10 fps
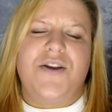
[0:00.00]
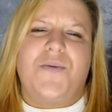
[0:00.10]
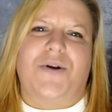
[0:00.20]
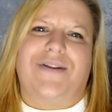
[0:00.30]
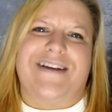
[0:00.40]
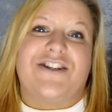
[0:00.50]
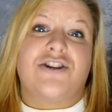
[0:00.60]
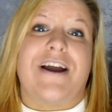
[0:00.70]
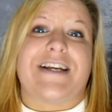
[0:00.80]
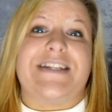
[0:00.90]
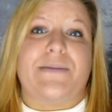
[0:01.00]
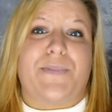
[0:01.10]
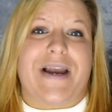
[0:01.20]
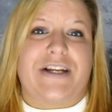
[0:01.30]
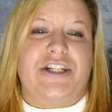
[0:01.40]
you will attract it
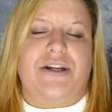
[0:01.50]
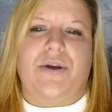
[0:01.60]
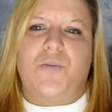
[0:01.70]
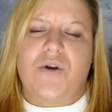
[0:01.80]
back to you.